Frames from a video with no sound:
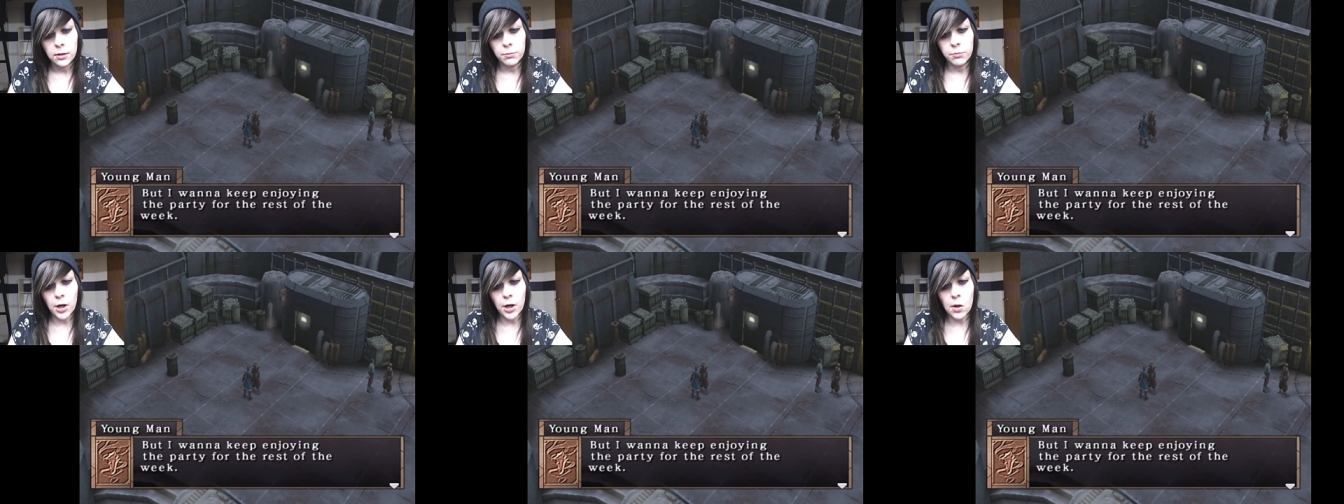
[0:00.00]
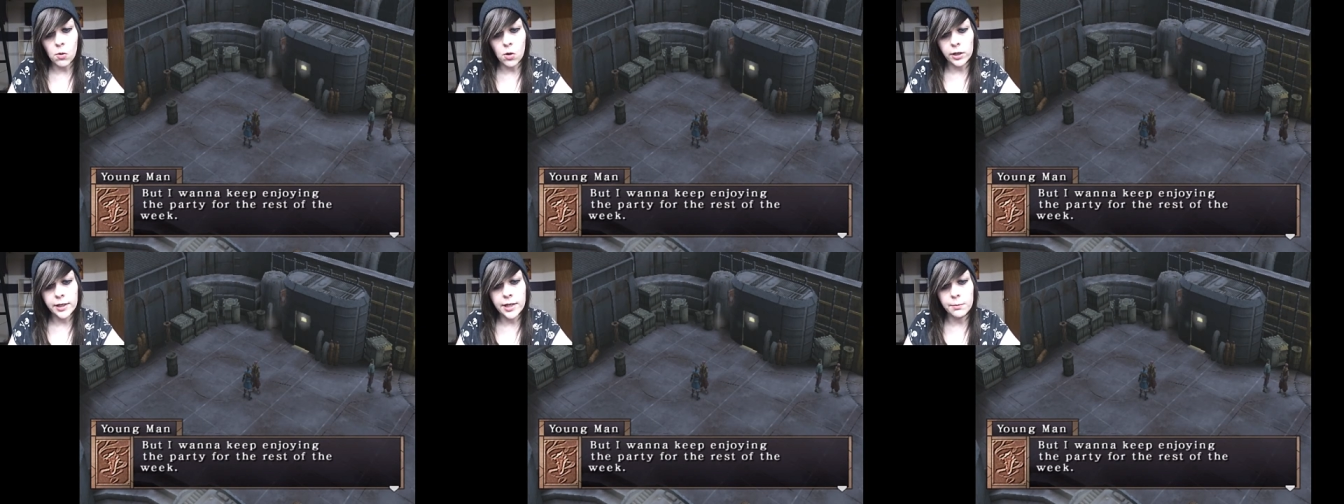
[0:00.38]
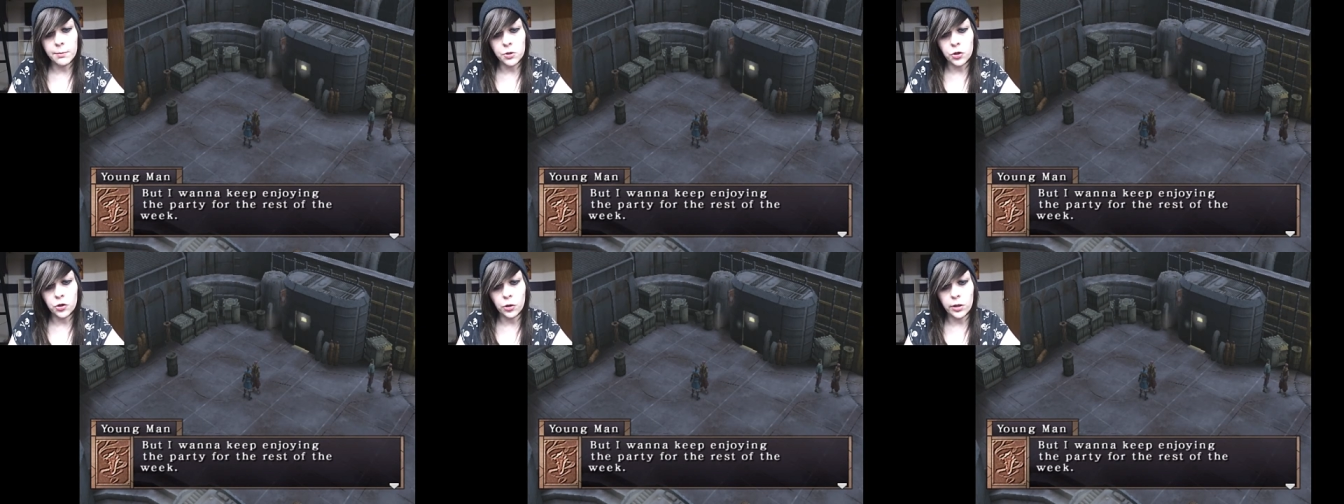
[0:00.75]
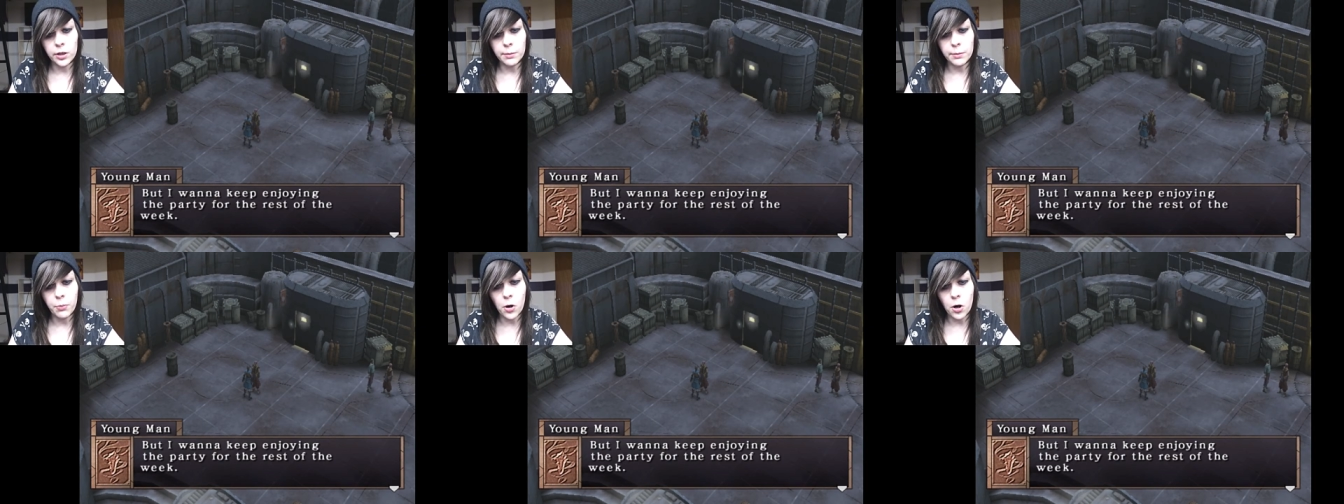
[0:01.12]
But I want to keep
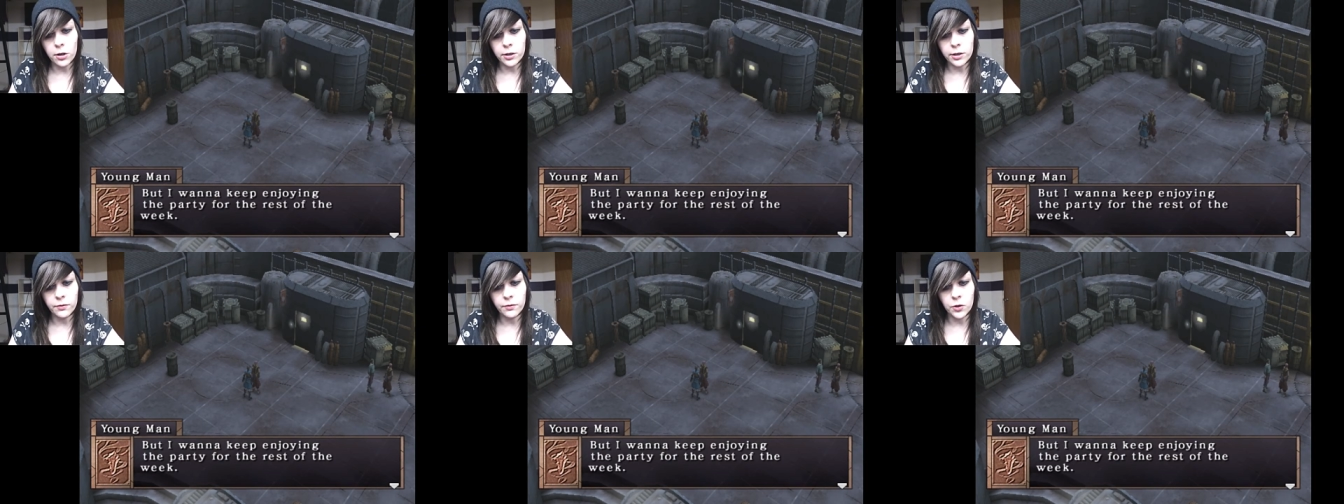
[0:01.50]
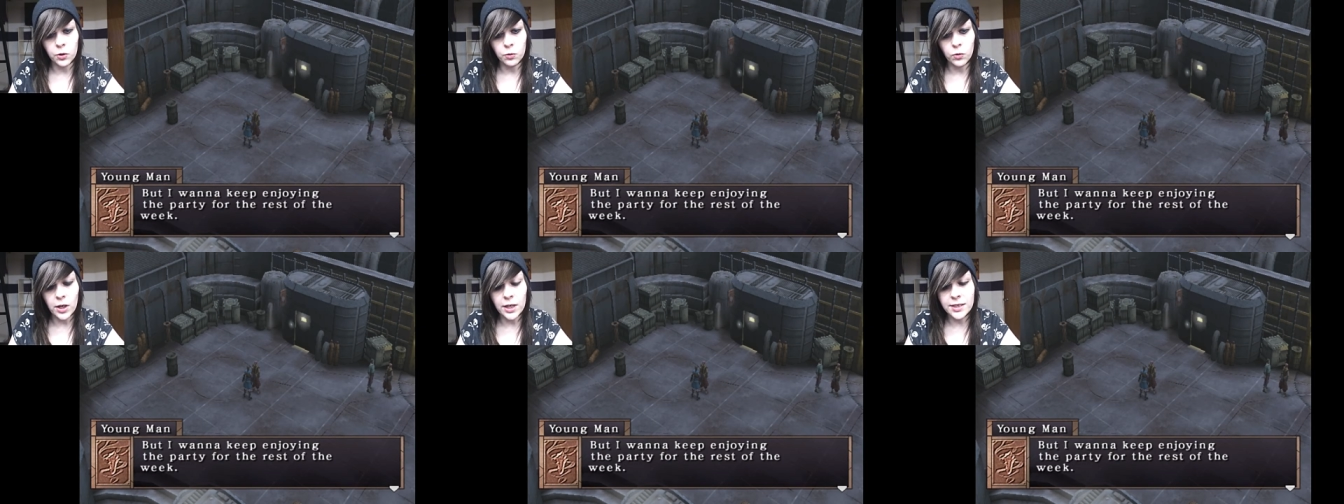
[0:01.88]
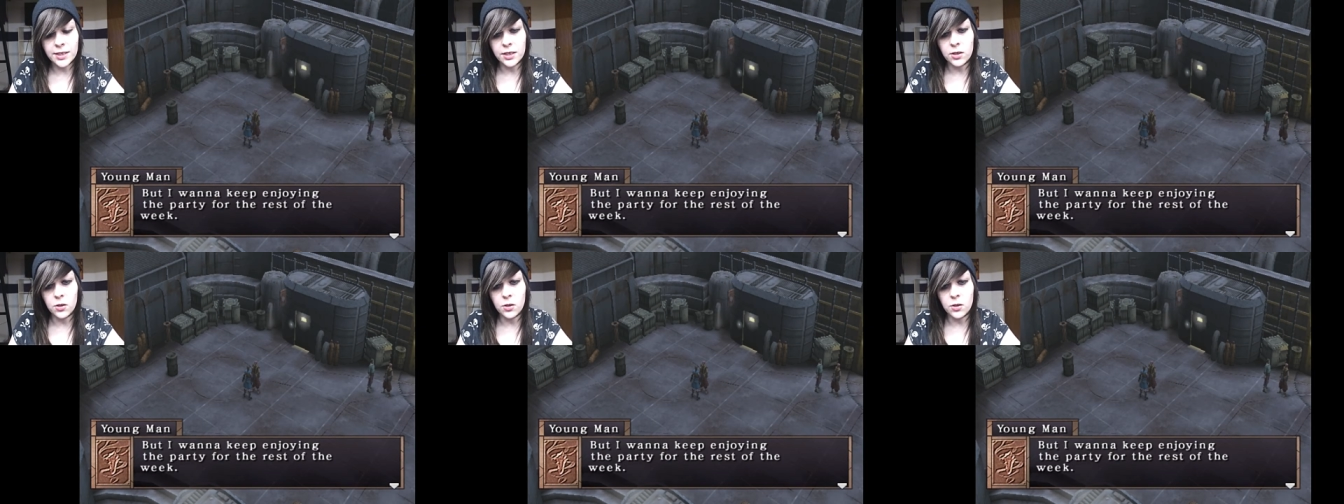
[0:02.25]
enjoying the party for the rest of the